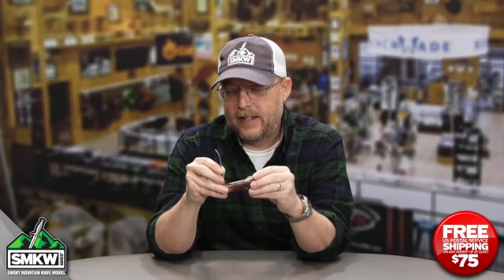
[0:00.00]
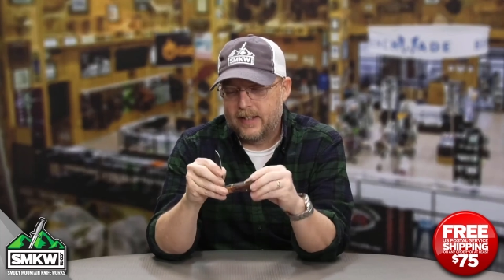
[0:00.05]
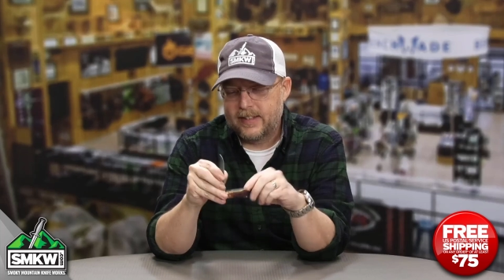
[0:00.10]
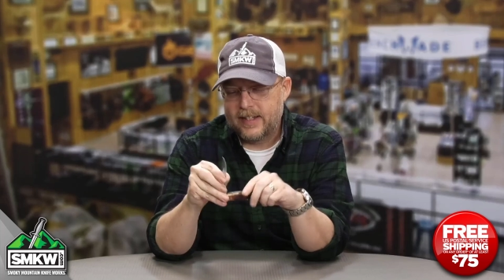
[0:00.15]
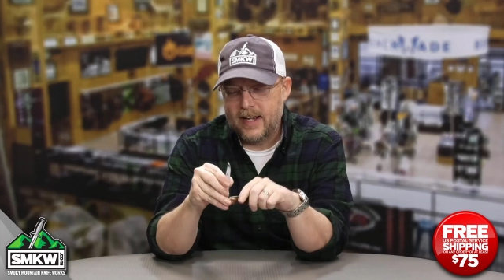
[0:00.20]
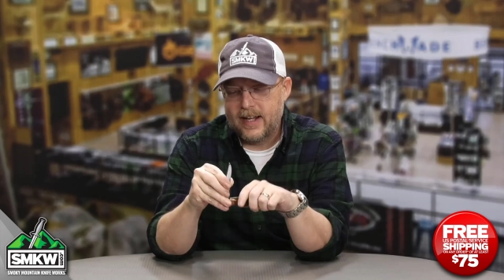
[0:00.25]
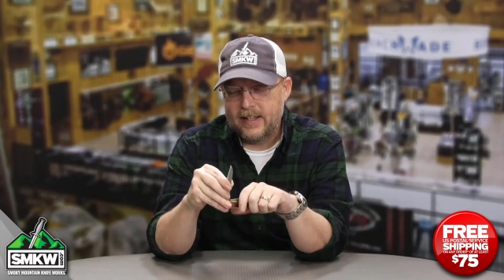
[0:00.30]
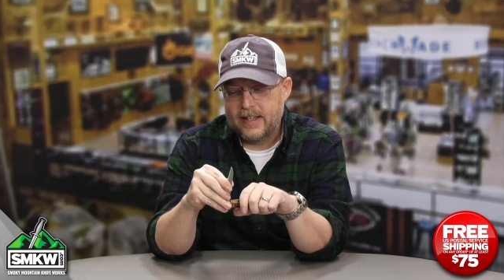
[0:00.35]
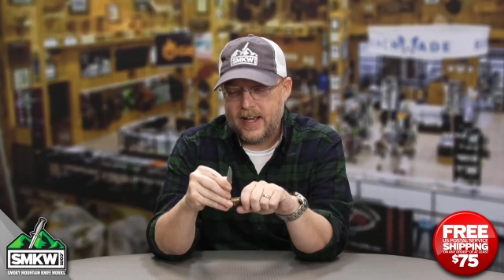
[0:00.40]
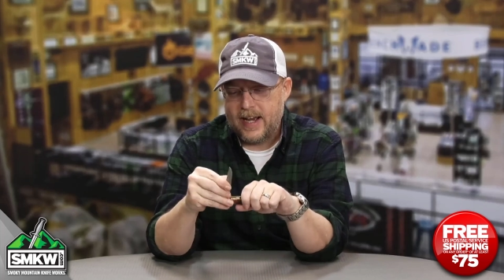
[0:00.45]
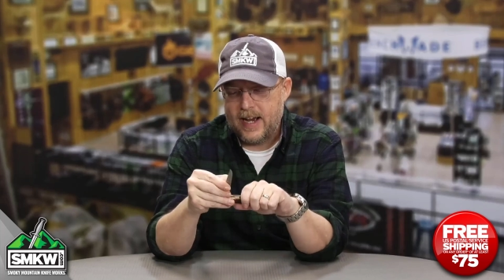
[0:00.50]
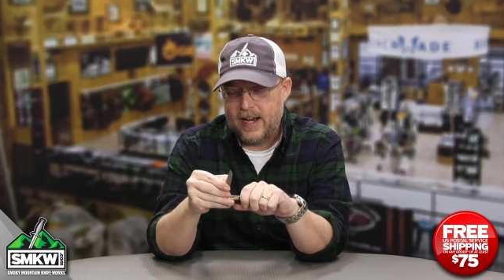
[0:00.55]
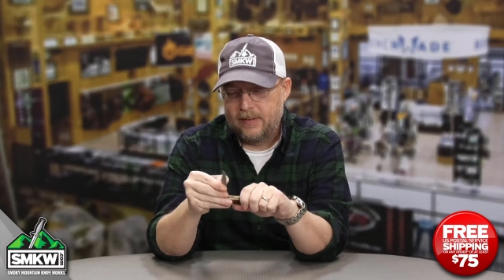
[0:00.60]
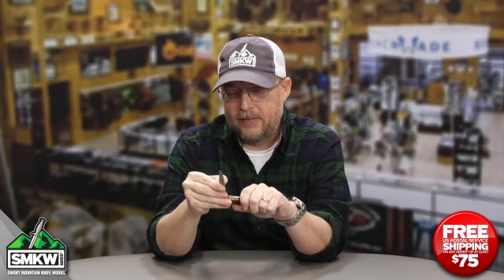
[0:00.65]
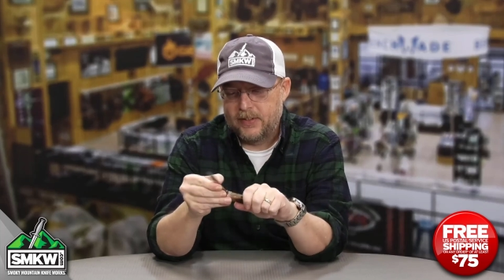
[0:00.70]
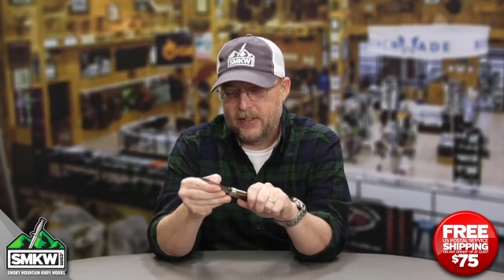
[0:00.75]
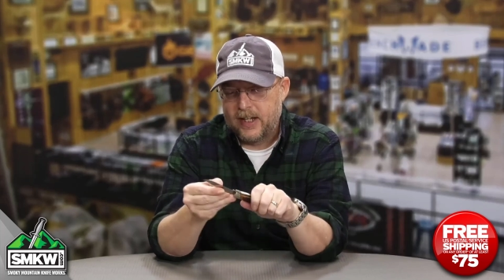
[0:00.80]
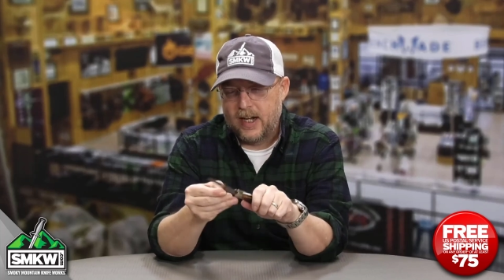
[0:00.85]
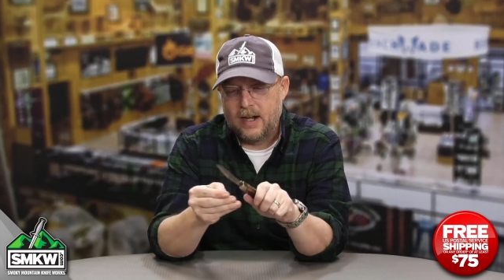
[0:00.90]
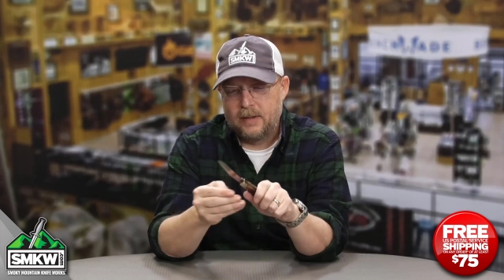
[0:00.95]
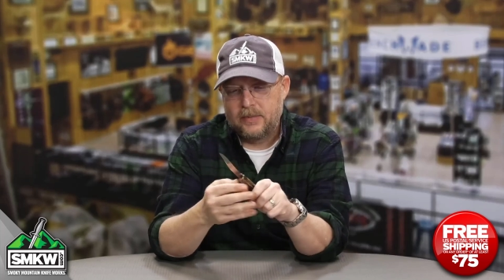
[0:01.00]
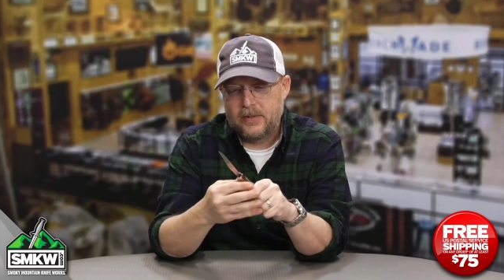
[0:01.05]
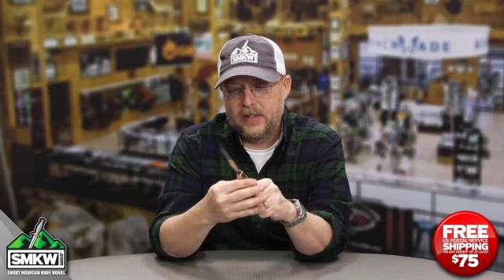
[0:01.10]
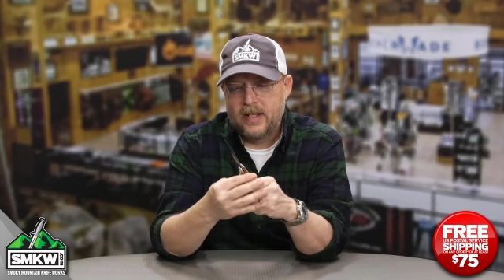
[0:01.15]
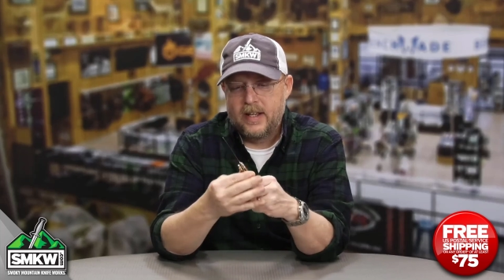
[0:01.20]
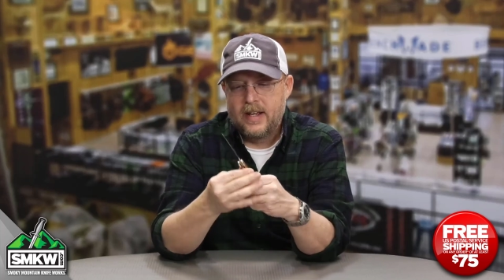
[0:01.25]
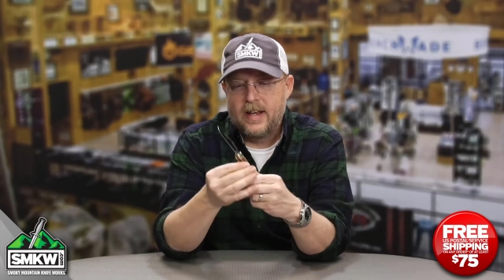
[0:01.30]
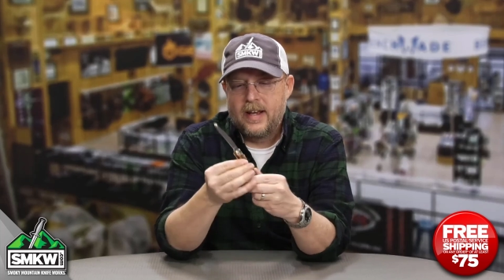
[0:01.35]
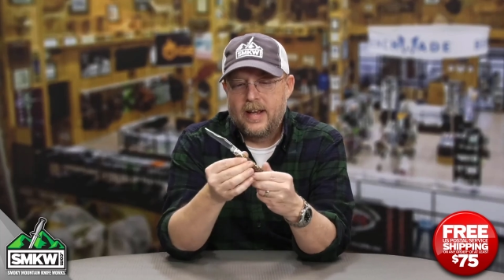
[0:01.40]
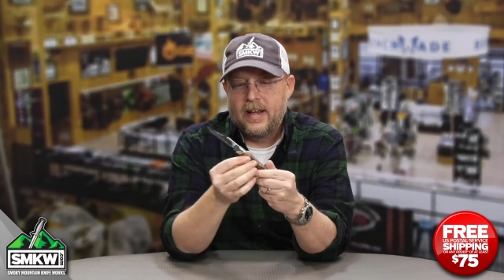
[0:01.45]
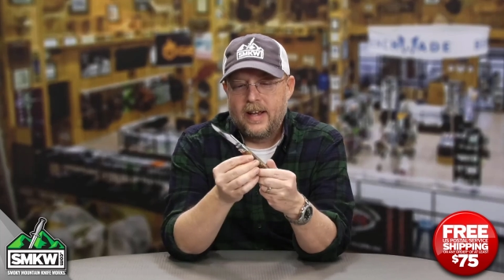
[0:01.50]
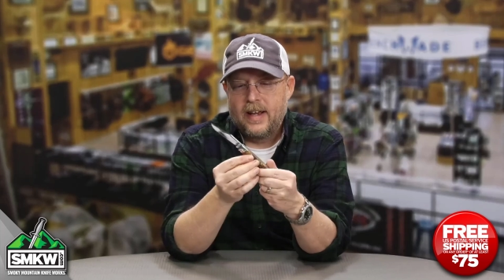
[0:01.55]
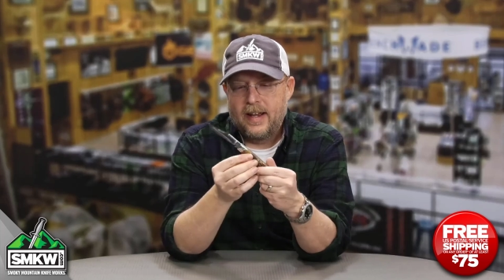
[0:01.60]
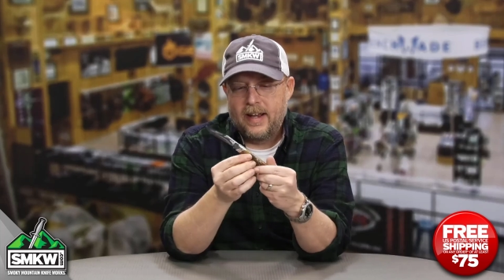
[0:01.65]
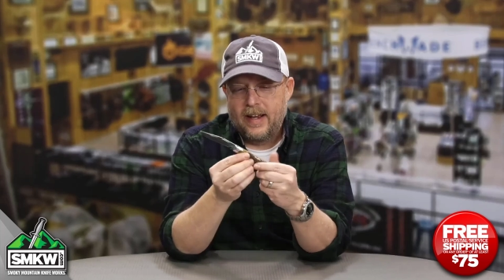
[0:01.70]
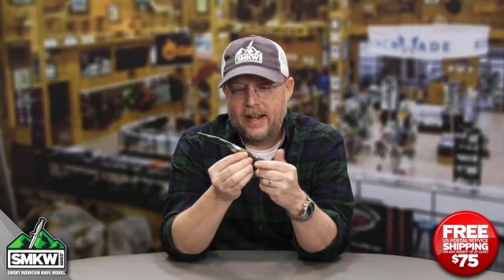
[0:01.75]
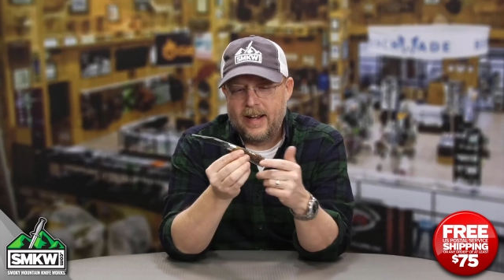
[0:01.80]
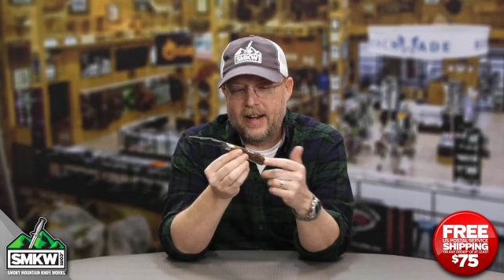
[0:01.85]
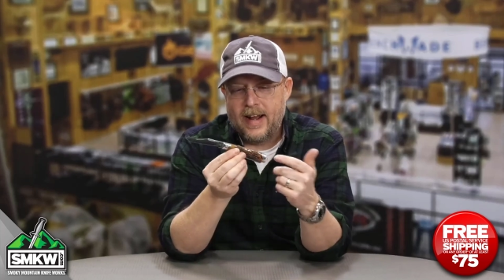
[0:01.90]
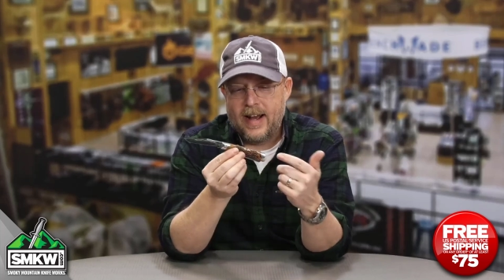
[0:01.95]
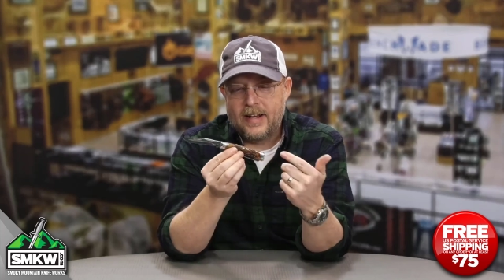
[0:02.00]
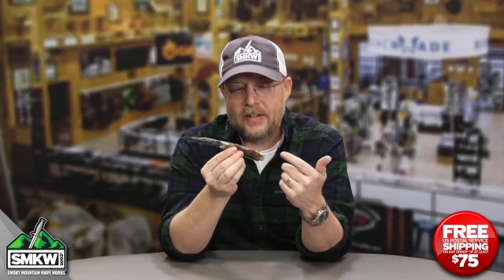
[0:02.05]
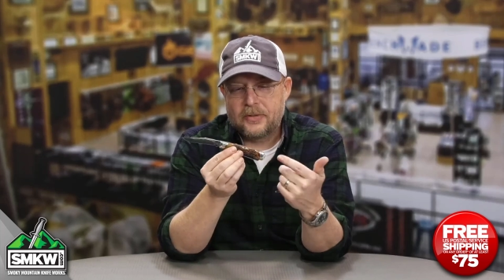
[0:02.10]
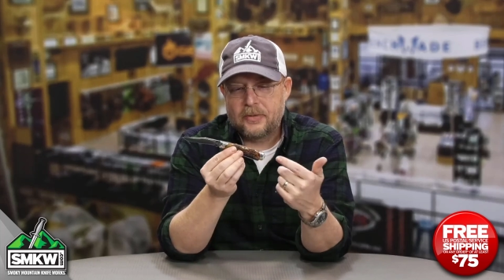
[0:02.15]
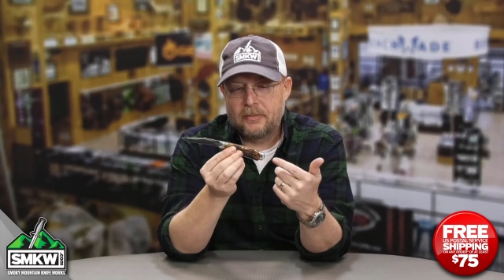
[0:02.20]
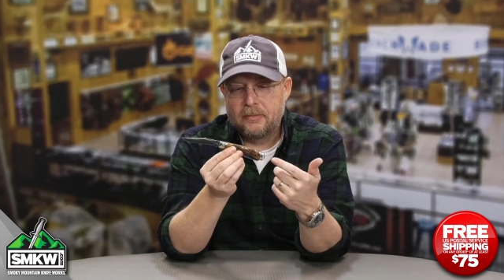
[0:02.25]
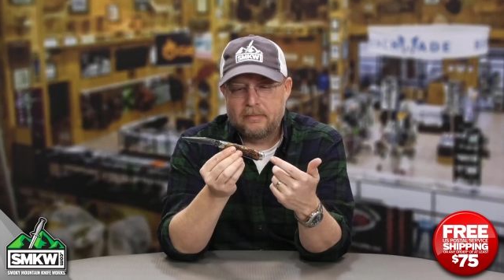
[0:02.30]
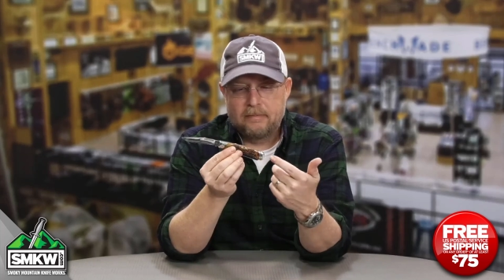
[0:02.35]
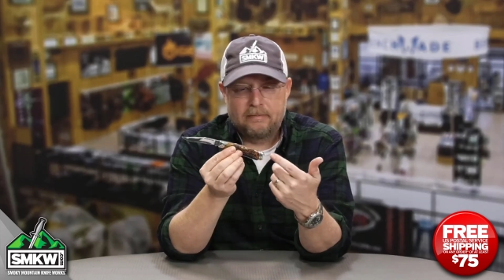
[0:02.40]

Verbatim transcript: it's got the half stops. It has